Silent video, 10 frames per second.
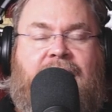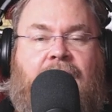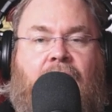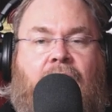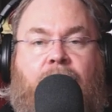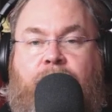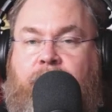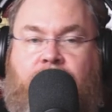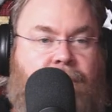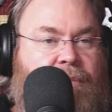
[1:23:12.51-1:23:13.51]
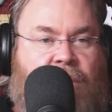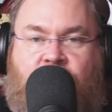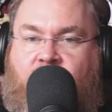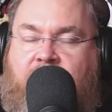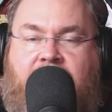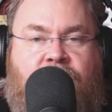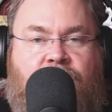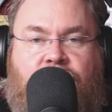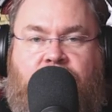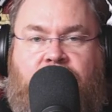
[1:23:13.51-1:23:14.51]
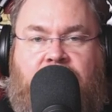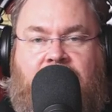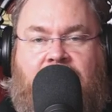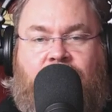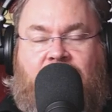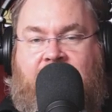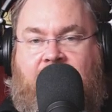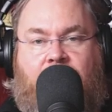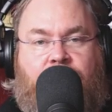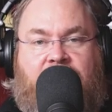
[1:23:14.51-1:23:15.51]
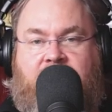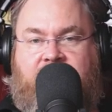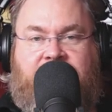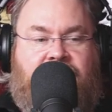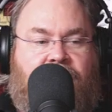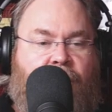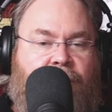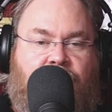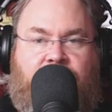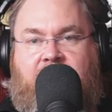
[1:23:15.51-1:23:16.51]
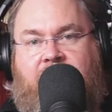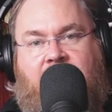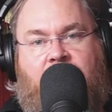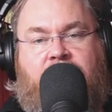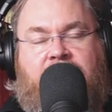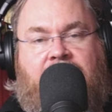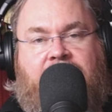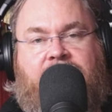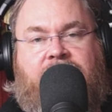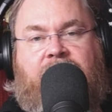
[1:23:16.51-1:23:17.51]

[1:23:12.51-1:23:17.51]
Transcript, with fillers: Um, create your um, account, pick your tier, go from there. Happy days.